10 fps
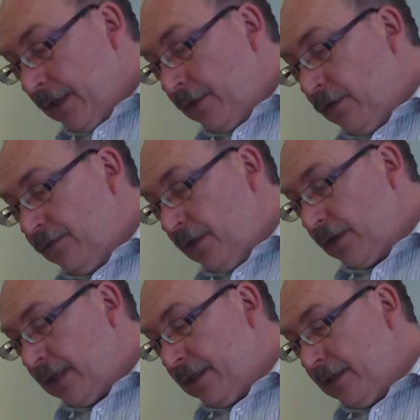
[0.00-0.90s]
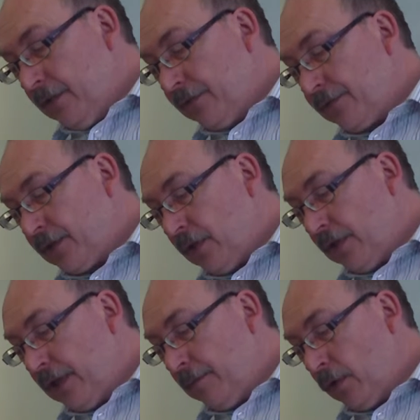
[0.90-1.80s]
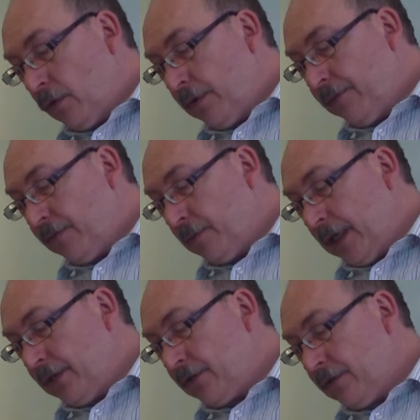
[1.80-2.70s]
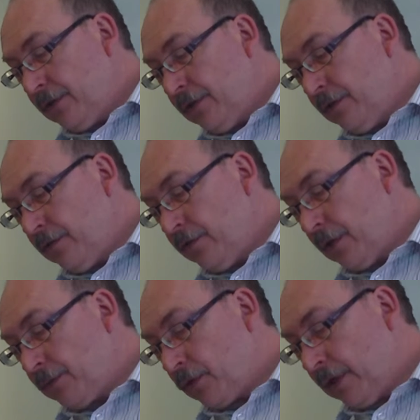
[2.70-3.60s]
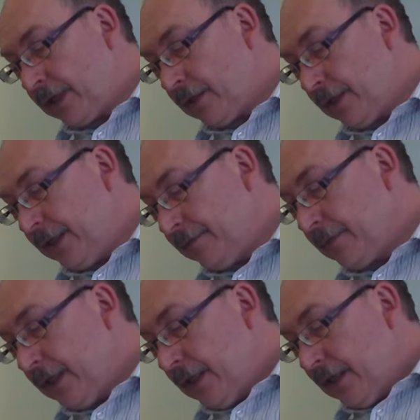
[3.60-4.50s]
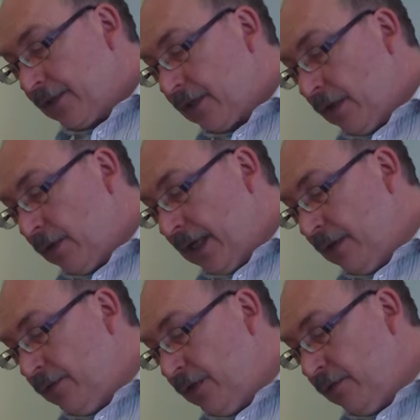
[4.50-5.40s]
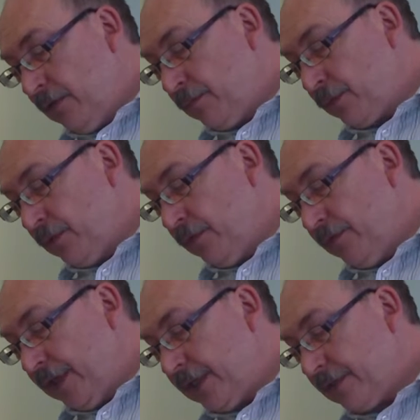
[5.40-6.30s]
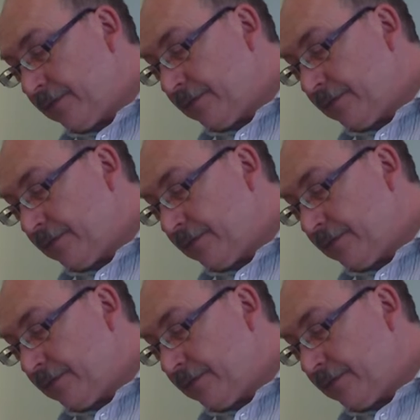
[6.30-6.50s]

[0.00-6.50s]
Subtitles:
You've not had enough time or information to do the job correctly, so how do you improve it